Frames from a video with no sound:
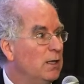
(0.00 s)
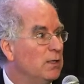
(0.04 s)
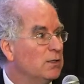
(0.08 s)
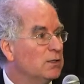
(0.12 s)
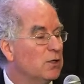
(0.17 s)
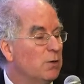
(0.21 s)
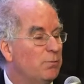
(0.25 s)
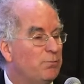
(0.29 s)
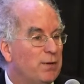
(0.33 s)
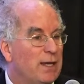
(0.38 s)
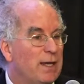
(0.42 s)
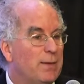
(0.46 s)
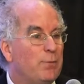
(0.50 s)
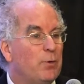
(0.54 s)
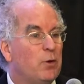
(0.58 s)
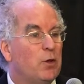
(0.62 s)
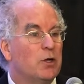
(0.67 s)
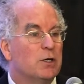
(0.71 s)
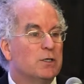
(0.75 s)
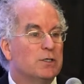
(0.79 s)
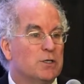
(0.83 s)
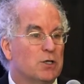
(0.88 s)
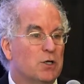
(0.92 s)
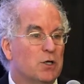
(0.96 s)
So people
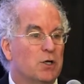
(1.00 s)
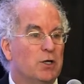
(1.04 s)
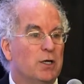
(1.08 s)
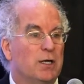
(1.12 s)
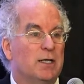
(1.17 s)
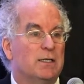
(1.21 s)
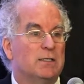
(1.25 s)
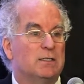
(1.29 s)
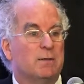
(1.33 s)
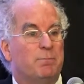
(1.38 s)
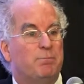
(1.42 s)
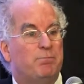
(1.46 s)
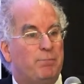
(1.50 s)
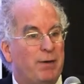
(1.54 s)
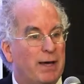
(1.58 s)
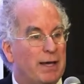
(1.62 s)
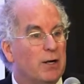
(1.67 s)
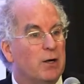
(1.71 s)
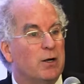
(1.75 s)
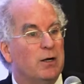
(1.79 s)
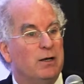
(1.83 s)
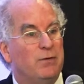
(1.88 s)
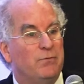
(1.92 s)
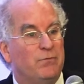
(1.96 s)
are turning to
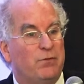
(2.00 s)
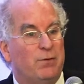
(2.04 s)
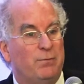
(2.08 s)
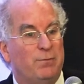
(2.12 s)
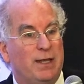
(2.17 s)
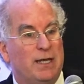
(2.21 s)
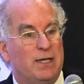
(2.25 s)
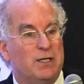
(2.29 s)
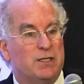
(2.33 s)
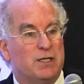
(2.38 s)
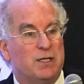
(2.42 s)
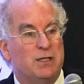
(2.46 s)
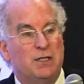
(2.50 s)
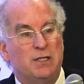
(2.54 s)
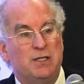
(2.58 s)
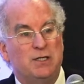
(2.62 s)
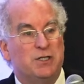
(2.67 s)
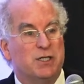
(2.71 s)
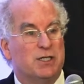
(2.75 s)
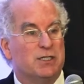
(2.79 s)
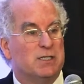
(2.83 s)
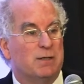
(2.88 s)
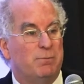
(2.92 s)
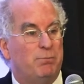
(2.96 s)
better information than
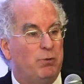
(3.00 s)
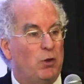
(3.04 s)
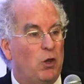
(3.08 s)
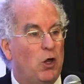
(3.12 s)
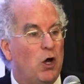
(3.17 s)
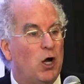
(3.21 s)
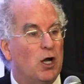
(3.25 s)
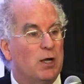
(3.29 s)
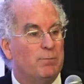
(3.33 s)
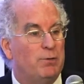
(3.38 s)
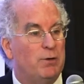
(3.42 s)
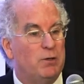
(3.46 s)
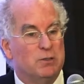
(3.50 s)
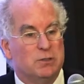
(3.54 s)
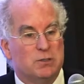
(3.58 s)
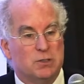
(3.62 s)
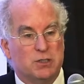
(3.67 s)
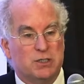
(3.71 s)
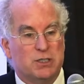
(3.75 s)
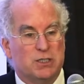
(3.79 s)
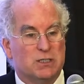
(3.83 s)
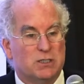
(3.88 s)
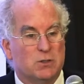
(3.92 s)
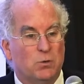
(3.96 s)
just a blog post
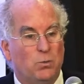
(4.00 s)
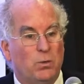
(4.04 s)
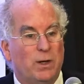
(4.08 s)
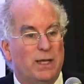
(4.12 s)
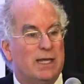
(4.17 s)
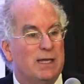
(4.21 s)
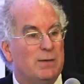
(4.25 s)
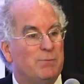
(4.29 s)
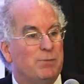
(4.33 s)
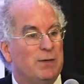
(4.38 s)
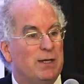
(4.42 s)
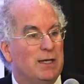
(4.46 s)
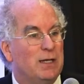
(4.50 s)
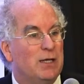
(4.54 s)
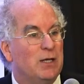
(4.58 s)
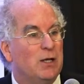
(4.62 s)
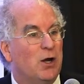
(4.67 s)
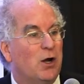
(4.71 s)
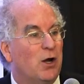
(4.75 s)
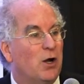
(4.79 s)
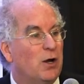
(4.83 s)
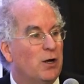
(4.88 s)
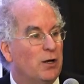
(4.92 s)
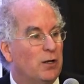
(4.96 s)
or just a
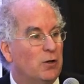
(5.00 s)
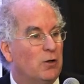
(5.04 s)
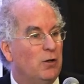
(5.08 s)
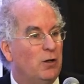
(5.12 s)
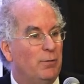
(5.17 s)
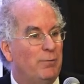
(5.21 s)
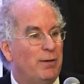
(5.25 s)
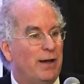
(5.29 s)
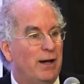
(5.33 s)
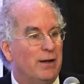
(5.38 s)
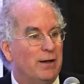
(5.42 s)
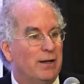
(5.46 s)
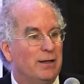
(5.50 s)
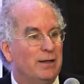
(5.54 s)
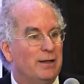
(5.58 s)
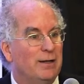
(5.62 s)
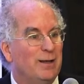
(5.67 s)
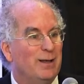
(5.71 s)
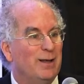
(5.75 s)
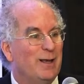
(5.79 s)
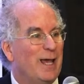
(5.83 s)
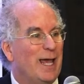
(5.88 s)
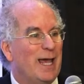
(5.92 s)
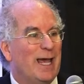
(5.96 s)
Wikipedia article about it.
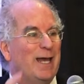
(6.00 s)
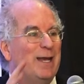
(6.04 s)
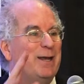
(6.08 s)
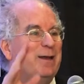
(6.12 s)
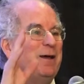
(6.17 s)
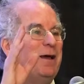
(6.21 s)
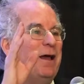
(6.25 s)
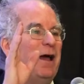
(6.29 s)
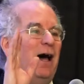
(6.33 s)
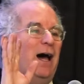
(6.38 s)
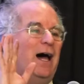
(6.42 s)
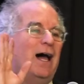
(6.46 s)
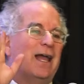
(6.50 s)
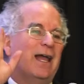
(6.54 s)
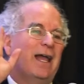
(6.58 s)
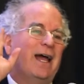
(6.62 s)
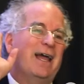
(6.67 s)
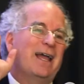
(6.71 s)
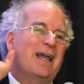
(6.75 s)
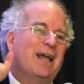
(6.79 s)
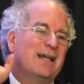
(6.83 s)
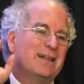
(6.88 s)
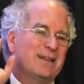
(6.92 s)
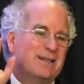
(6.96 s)
And
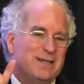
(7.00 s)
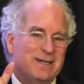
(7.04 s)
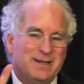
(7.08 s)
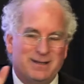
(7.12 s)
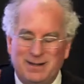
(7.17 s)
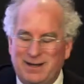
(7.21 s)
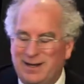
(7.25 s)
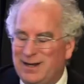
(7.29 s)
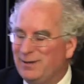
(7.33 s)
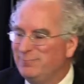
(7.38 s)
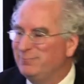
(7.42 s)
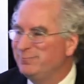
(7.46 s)
I got the,